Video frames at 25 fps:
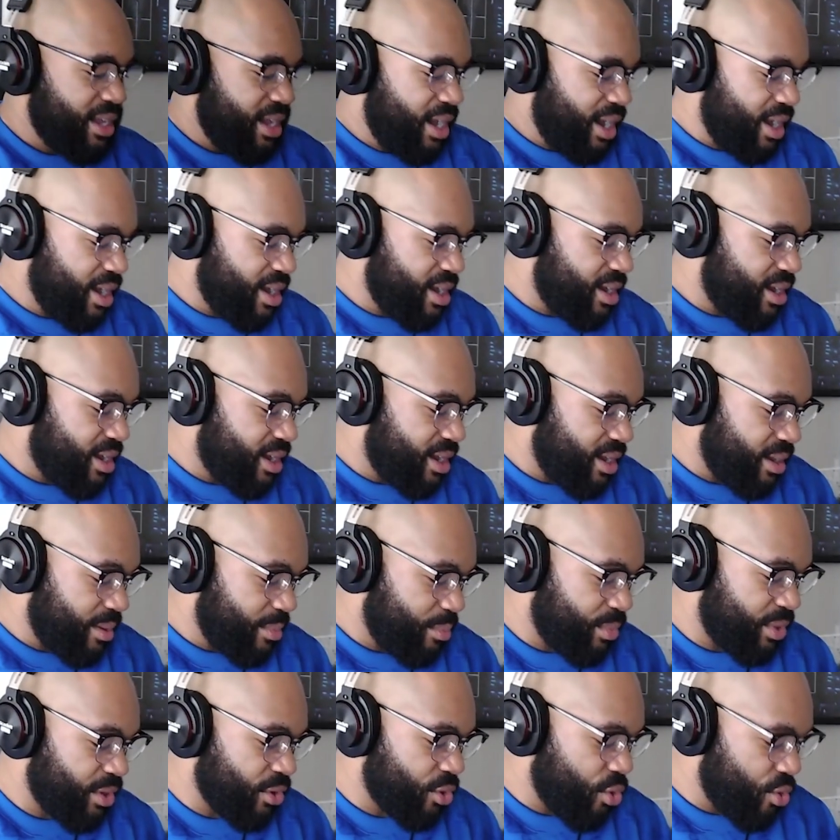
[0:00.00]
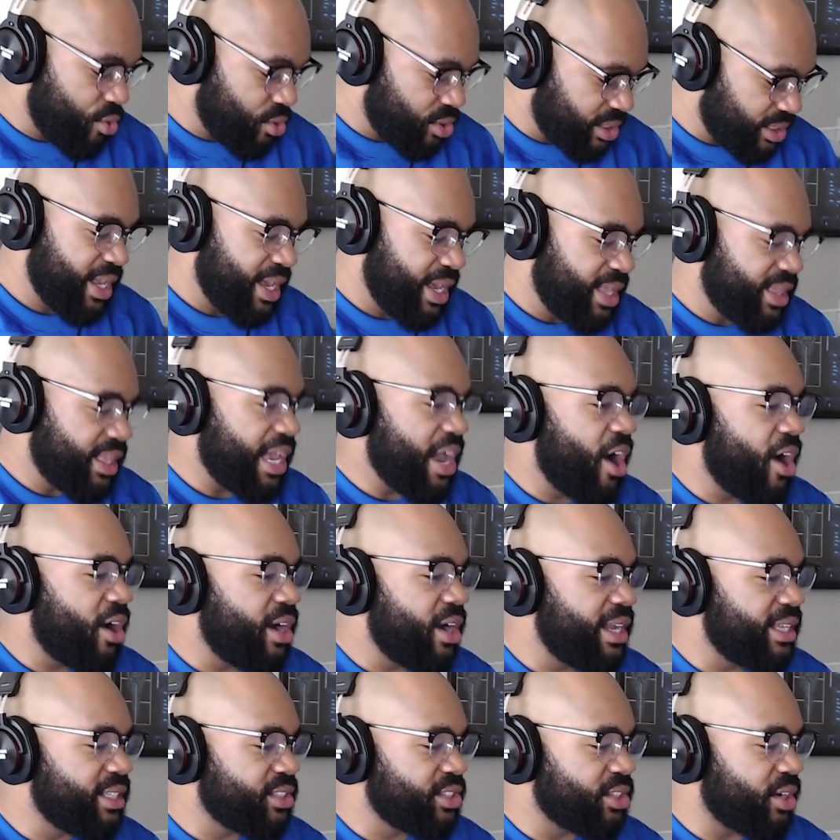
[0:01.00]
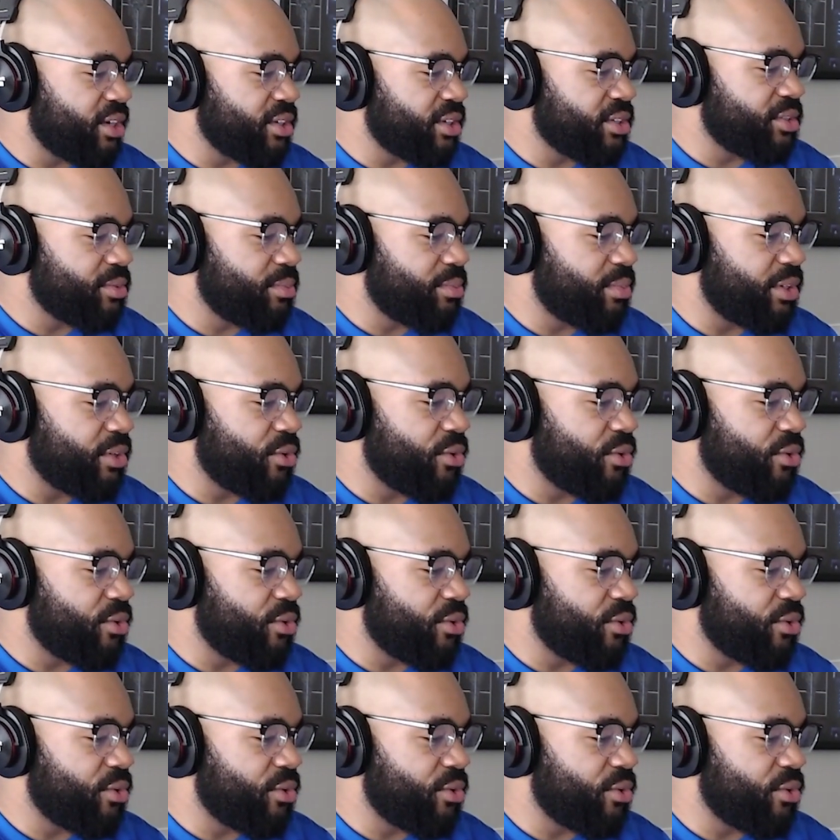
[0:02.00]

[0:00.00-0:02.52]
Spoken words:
But of course, they are inserts, but of